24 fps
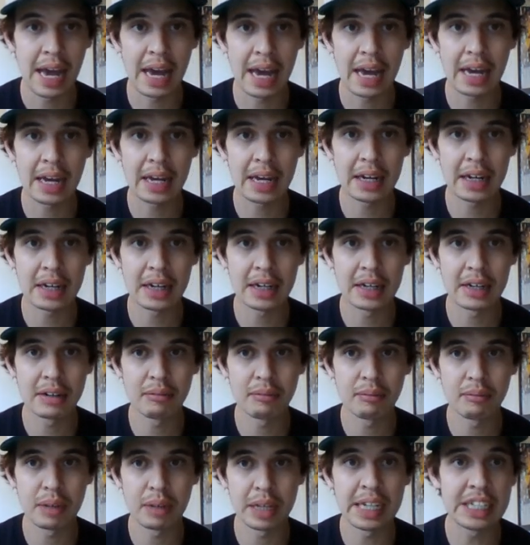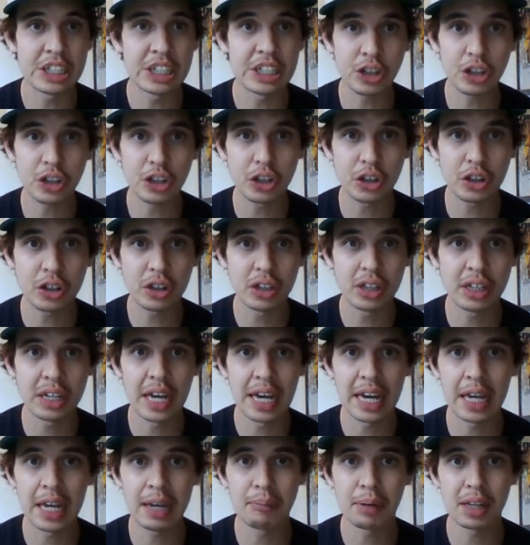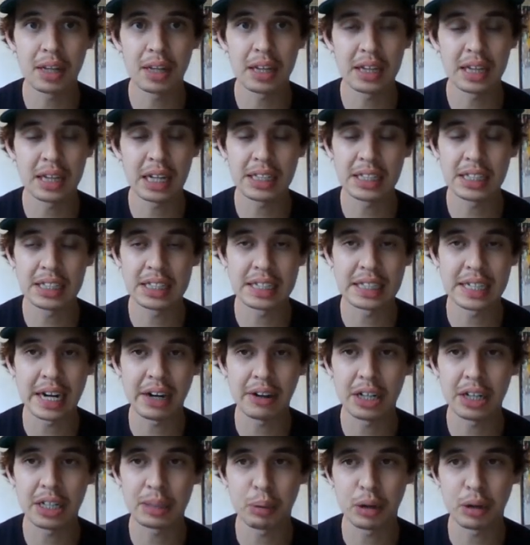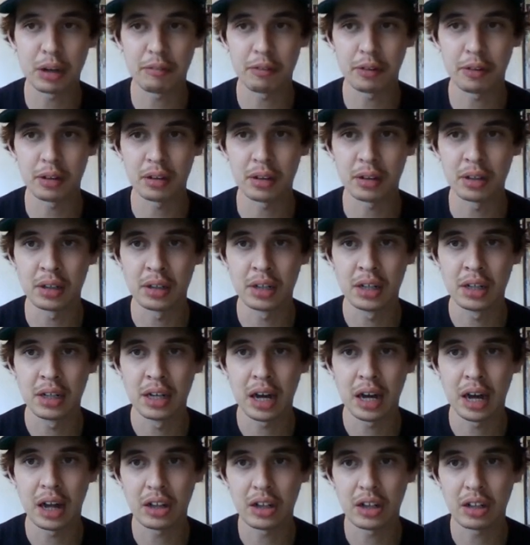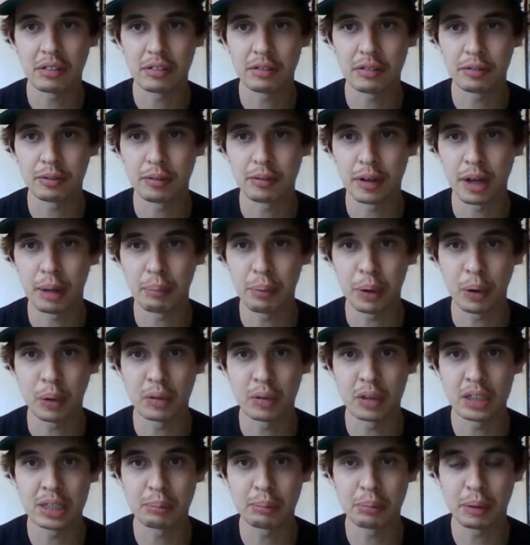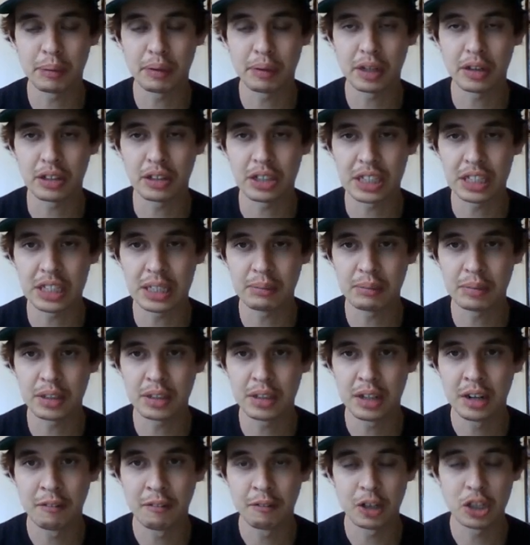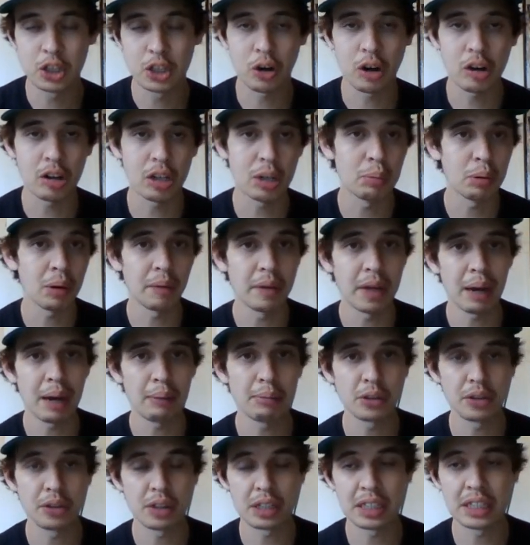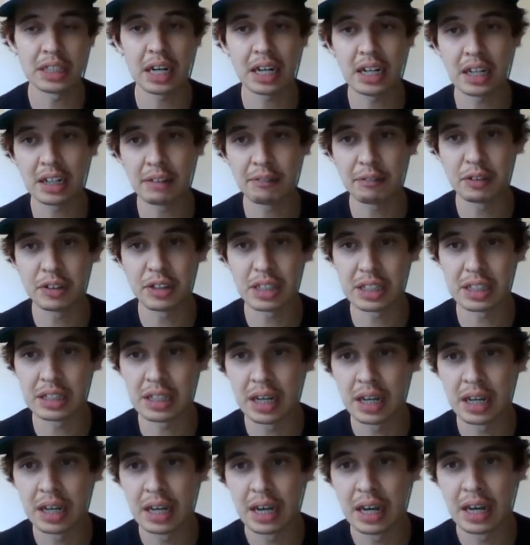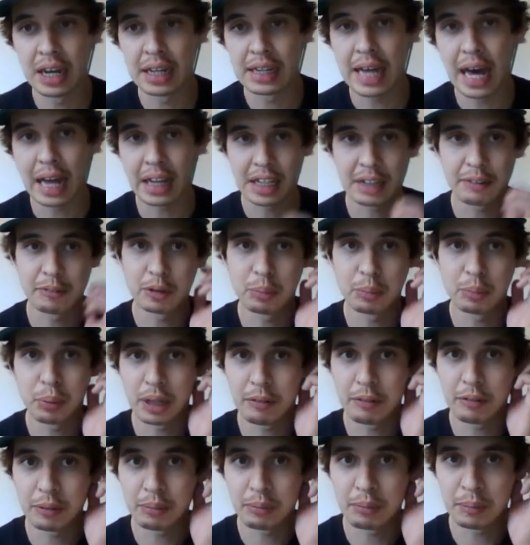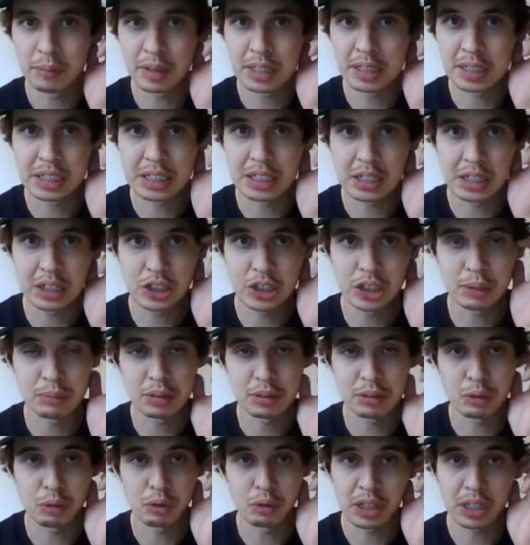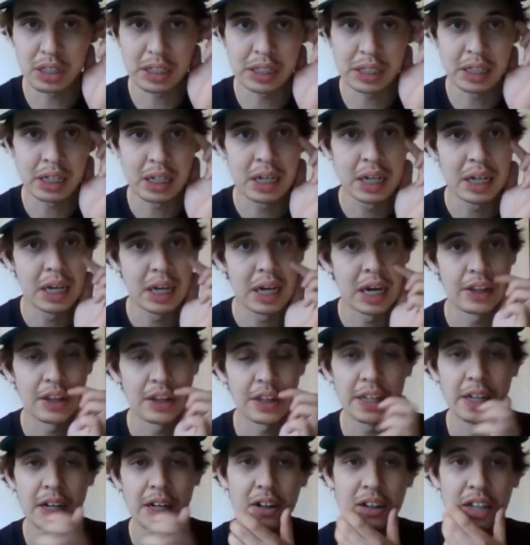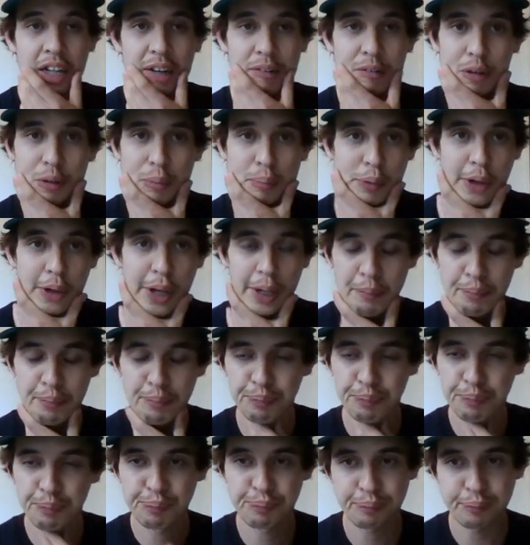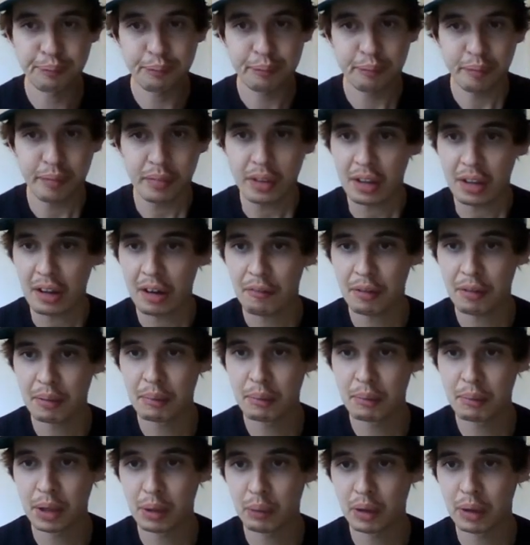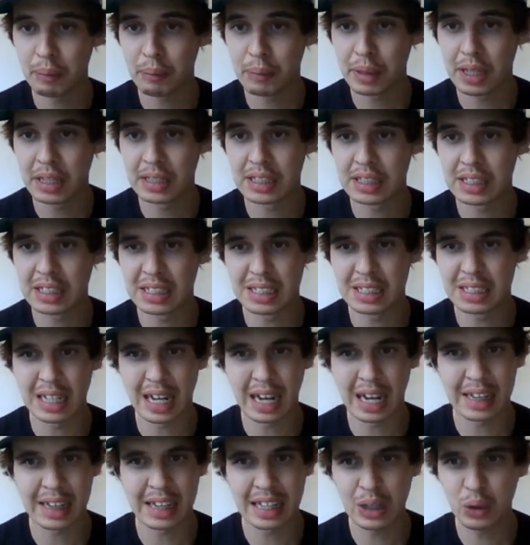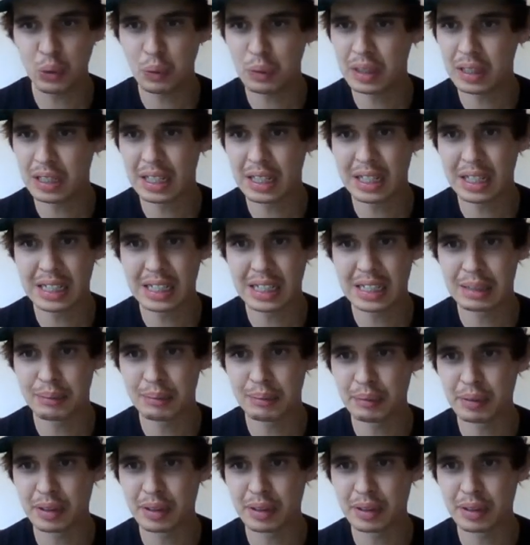And he's still learning the game. I think that's the scariest part for a lot of opponents and probably other teams. For Toronto, you're probably absolutely excited if you see that level of play from him this year in terms of a rookie of the year level of play from him right away because he's, I think, only getting into